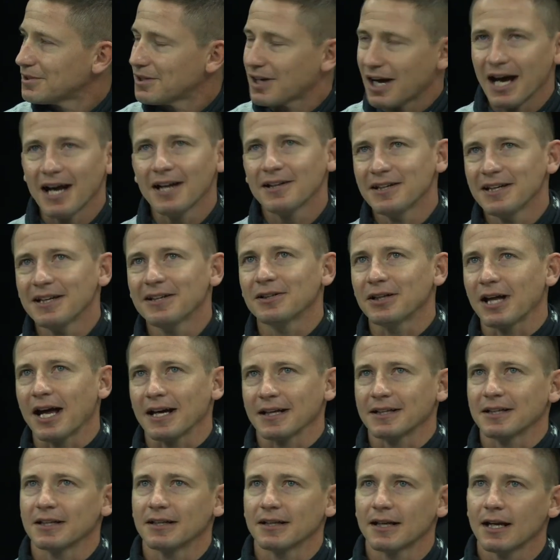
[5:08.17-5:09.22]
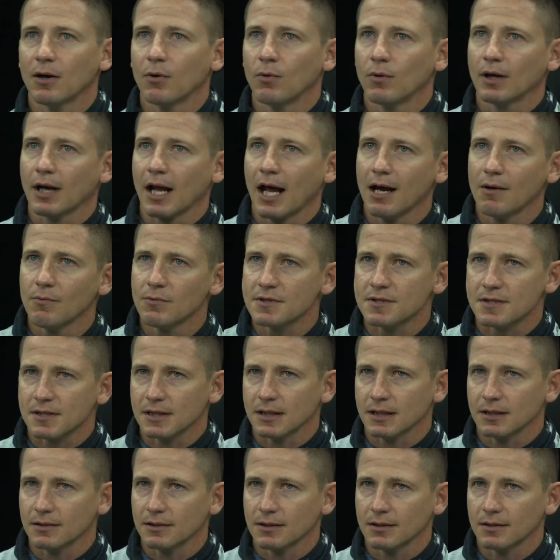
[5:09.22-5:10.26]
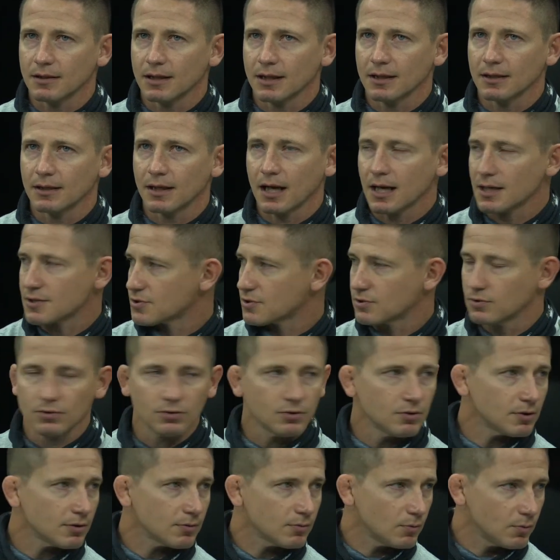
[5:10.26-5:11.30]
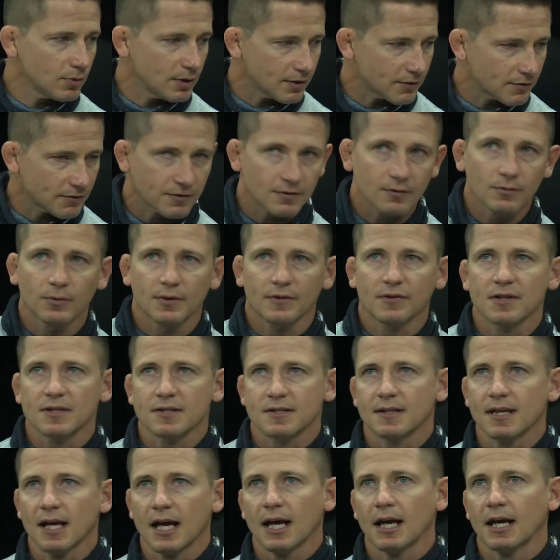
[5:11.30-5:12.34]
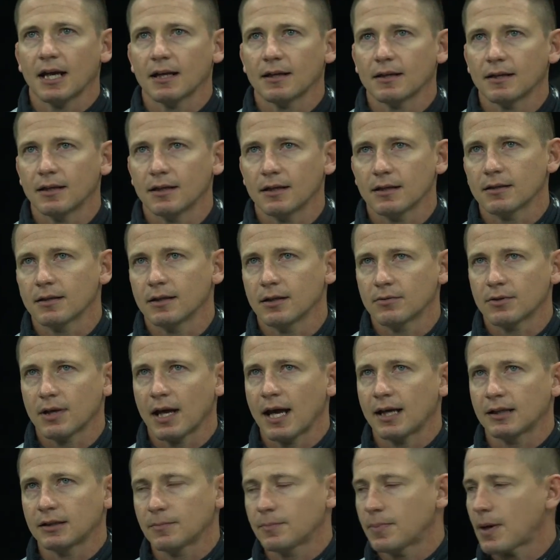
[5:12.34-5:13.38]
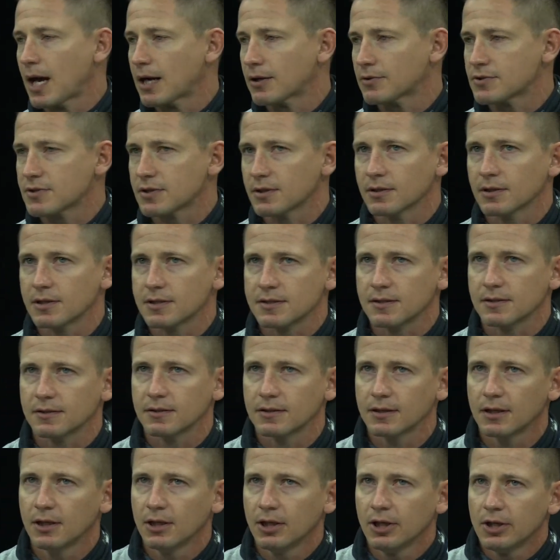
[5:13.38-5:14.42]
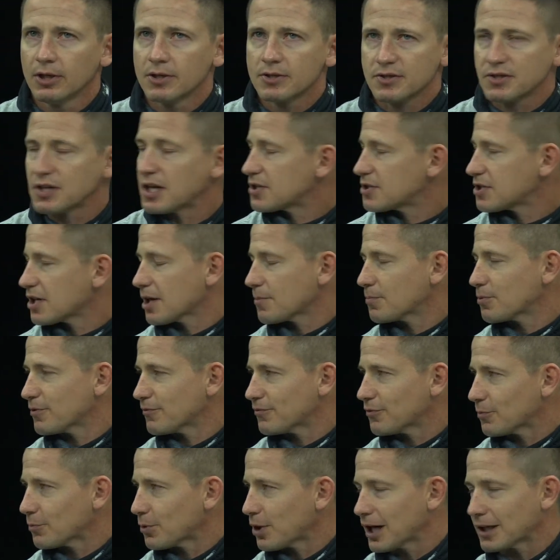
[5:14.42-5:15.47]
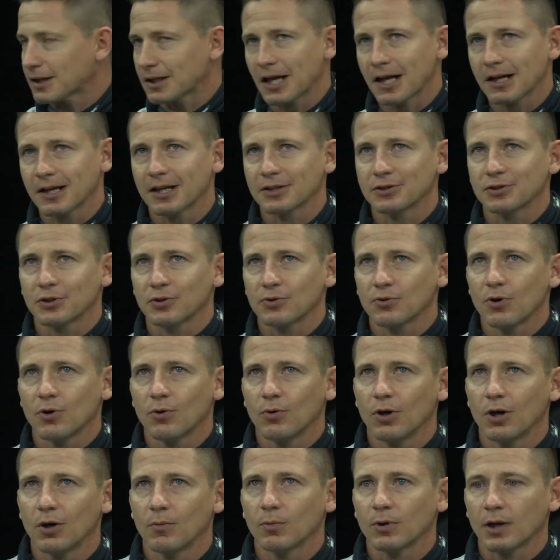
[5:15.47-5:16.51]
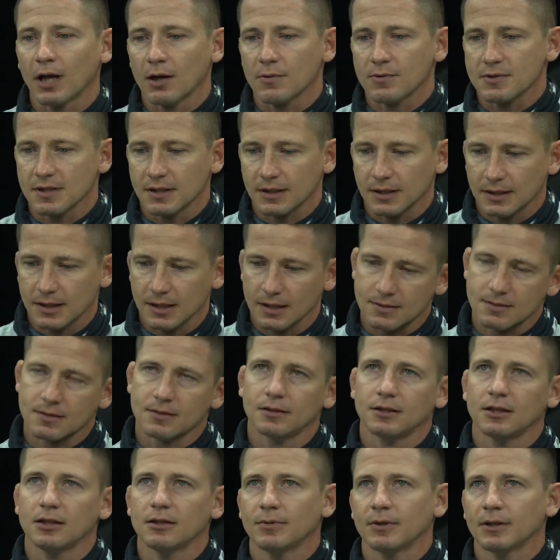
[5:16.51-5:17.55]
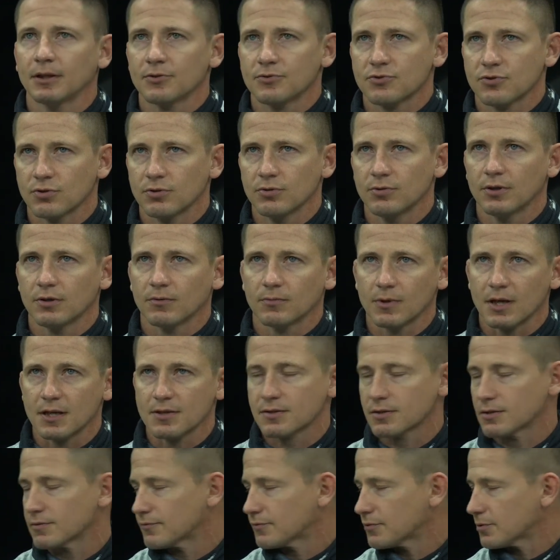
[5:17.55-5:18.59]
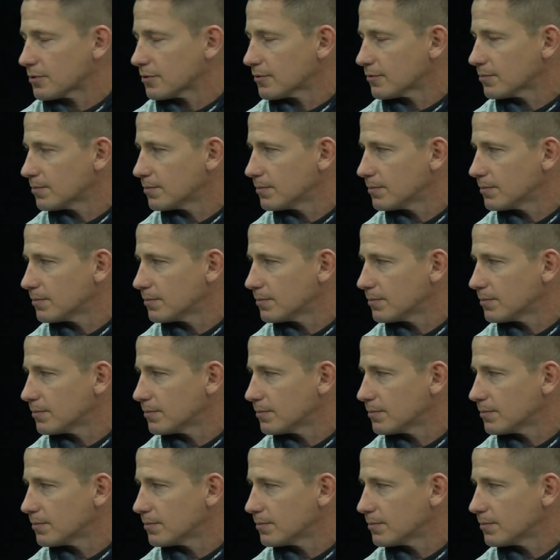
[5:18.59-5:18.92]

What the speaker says: I did like it. Now, when I was in high school with his dad, Alan Patterson is a state champion for Bradley. I got to grow up when I was in the kids club and at Truett wrestling for